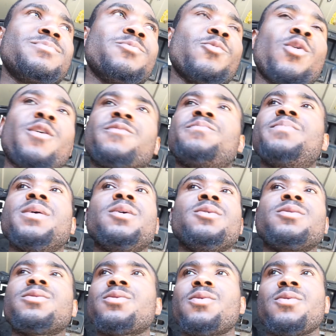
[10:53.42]
worth
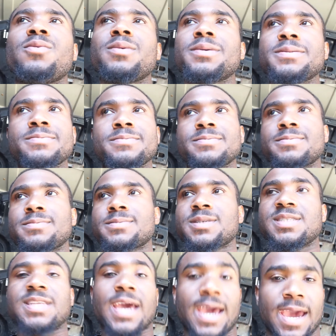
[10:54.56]
building on,
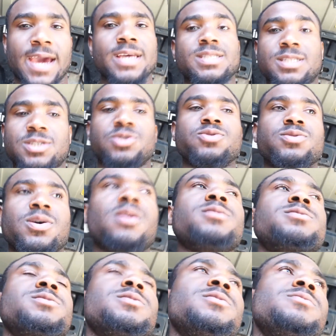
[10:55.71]
because that has issues
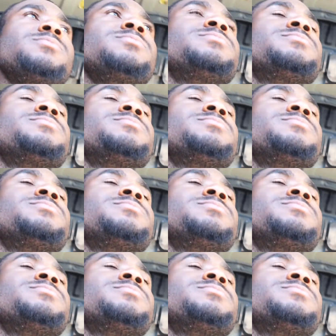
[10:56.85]
also.